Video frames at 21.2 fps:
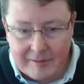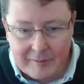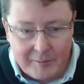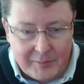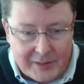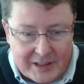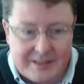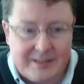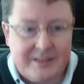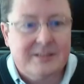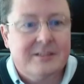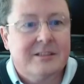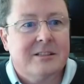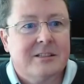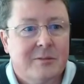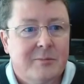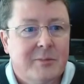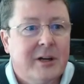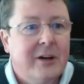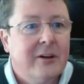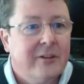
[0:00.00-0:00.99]
business is
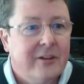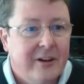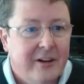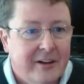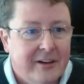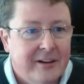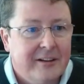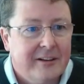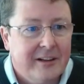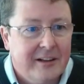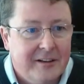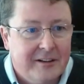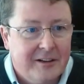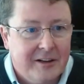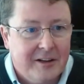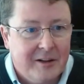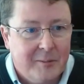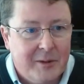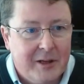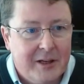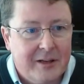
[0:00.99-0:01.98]
about on a
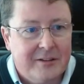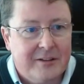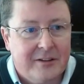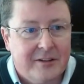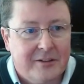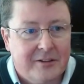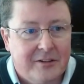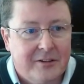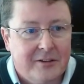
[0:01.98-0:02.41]
day-to-day basis.